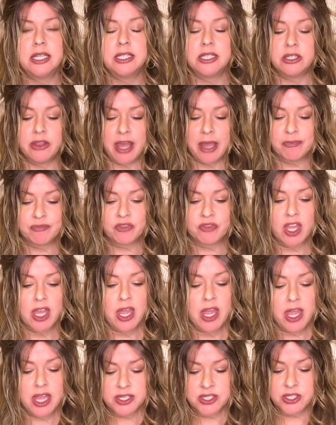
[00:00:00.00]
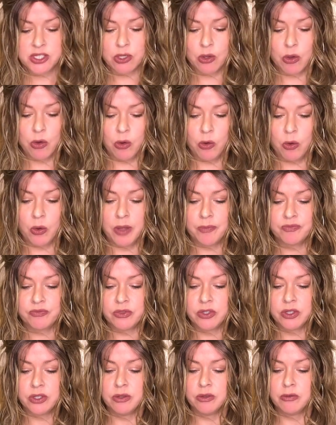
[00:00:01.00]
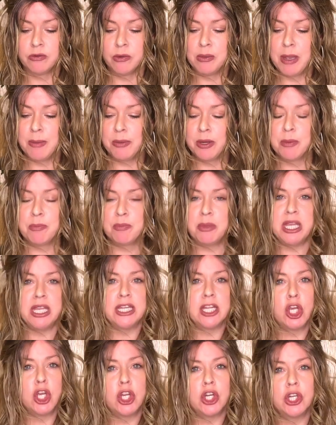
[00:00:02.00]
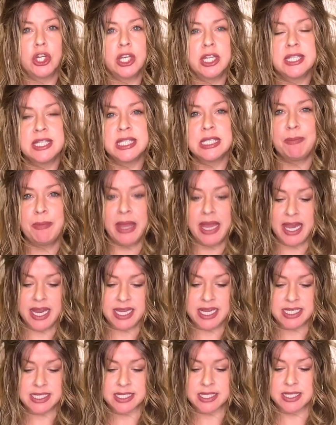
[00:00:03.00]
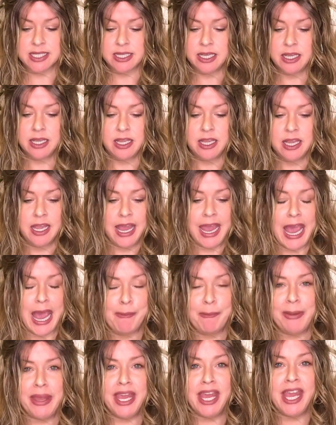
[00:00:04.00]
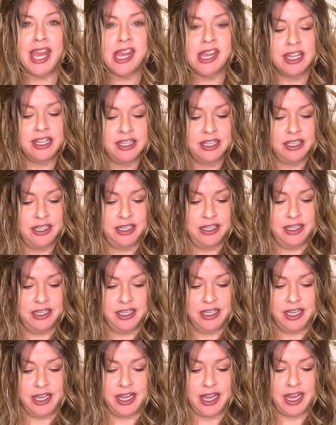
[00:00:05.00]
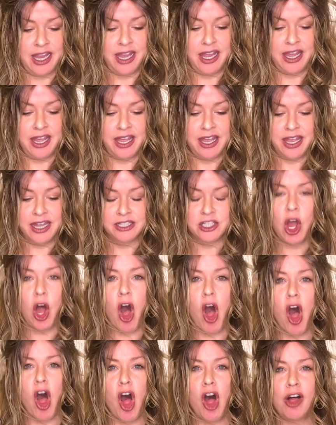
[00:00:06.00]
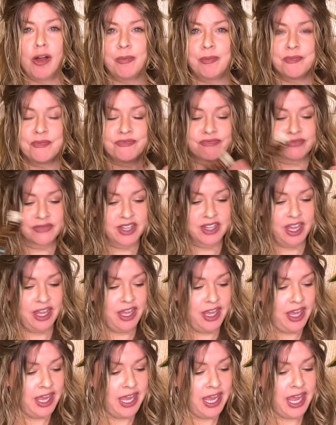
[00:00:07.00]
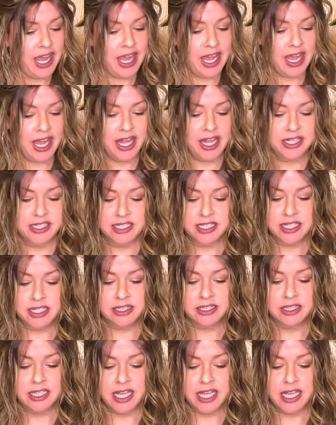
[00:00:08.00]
into that. So remember, be in a good space, happy and calm, and